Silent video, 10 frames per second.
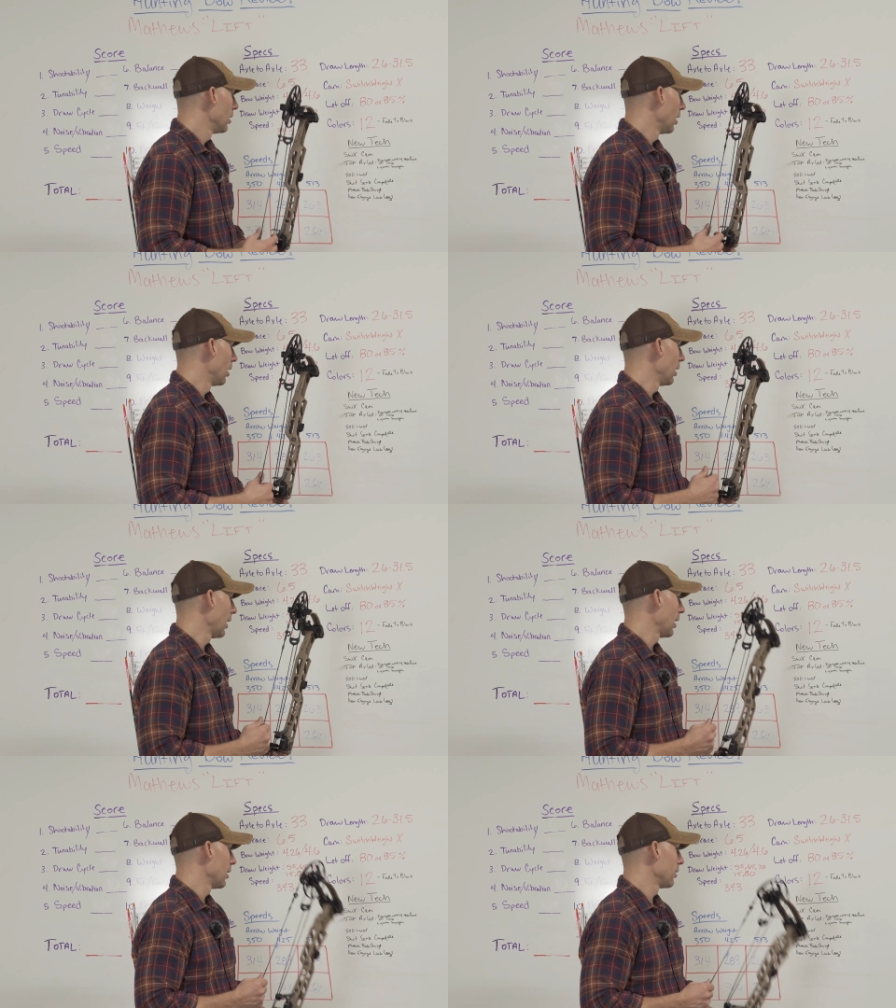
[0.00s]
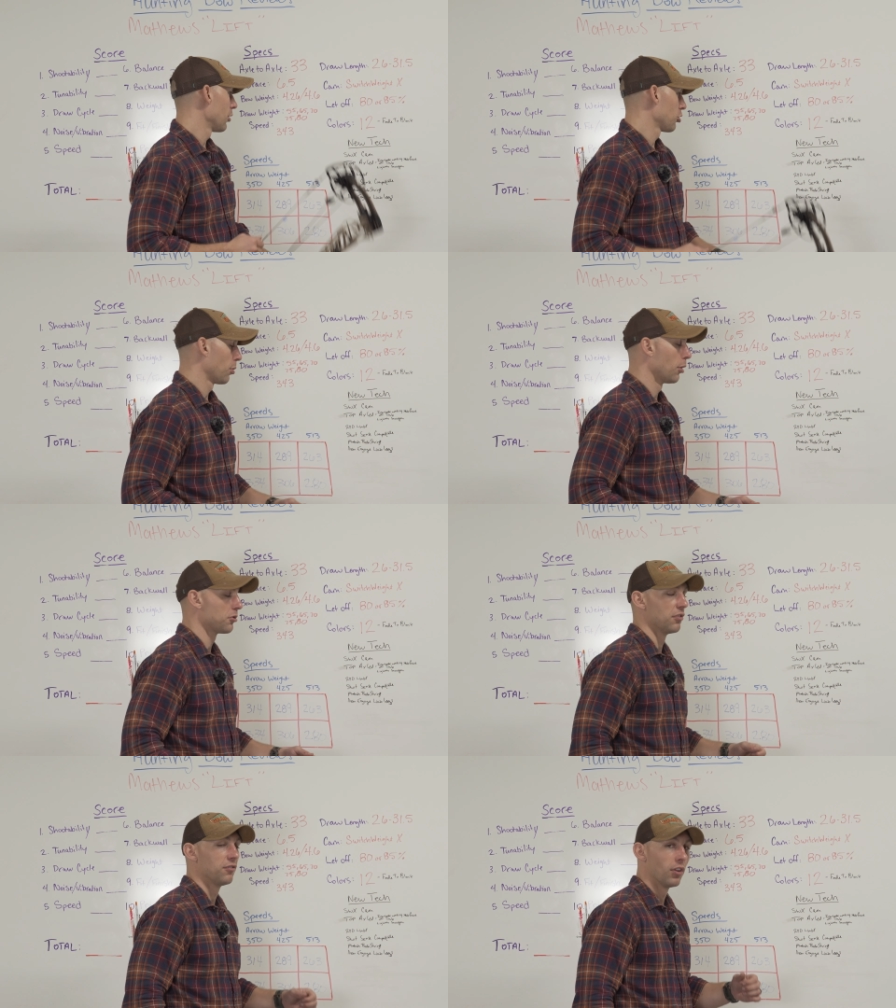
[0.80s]
And they're
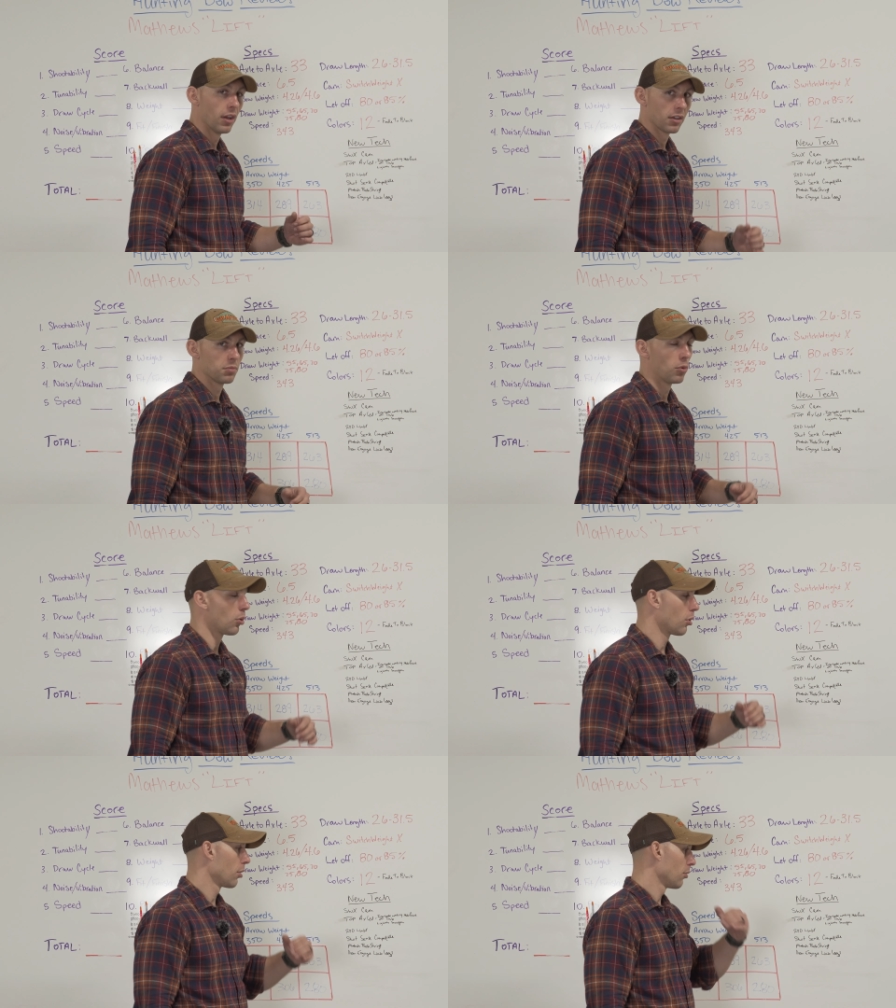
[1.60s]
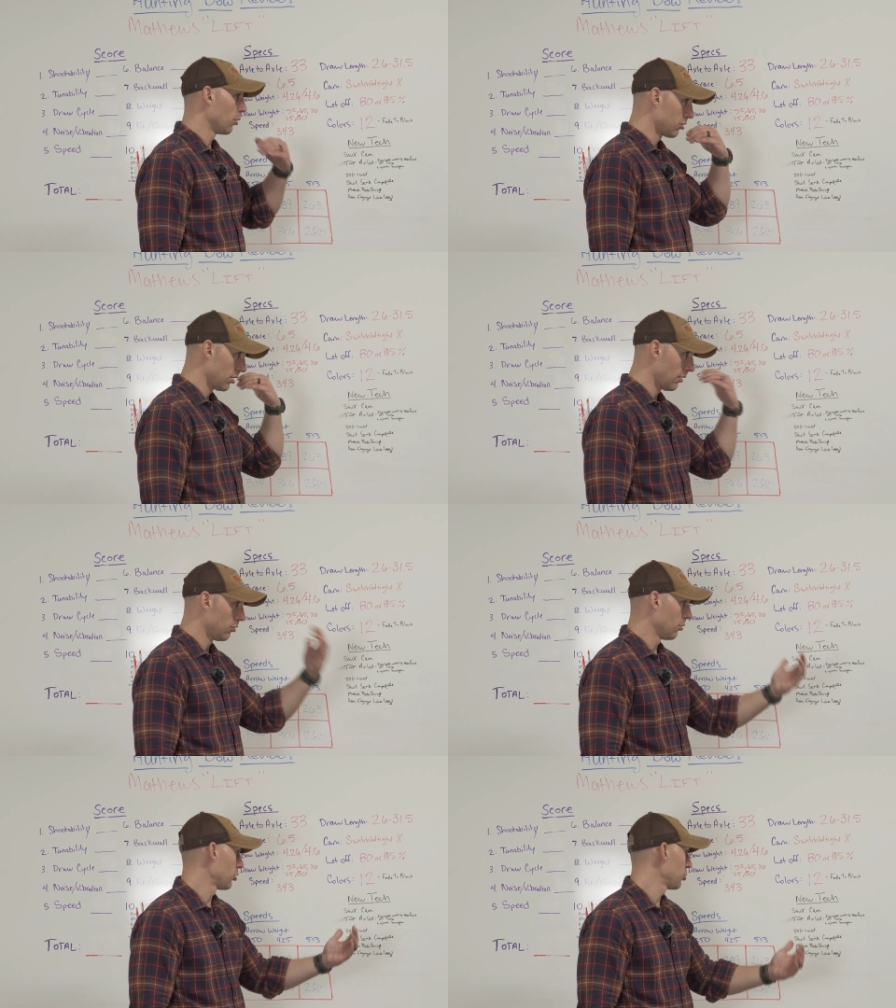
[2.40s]
supposed to flex more, which gives you the